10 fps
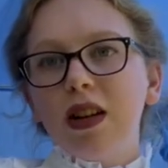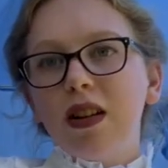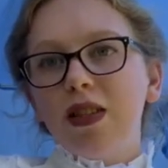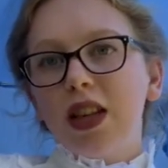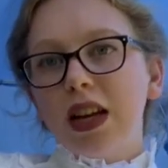
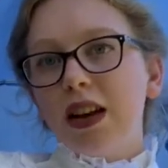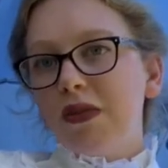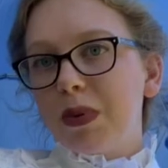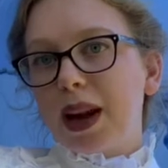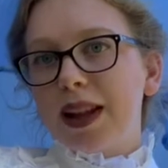The native
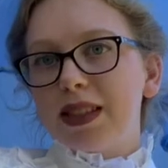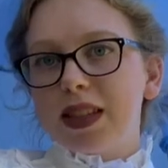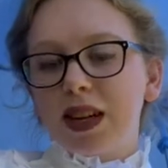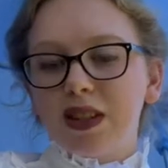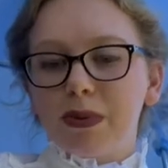plants that
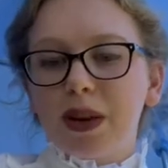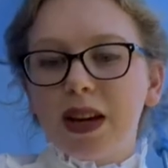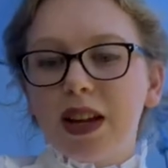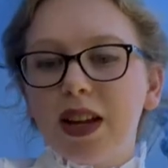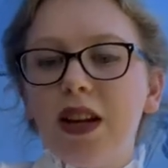I was putting
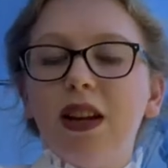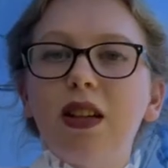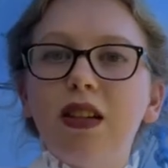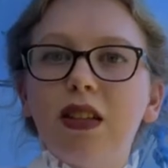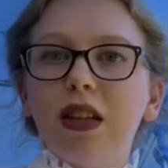in
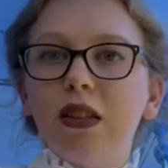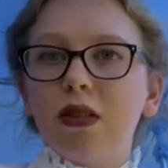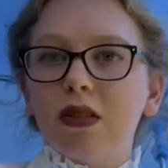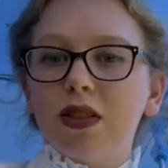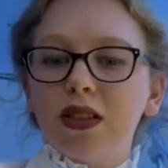included
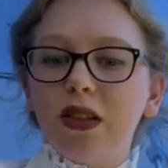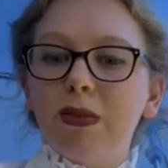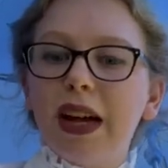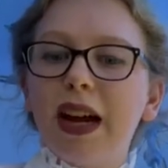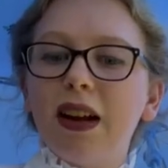laurel
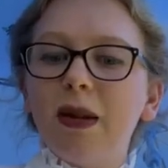sumac,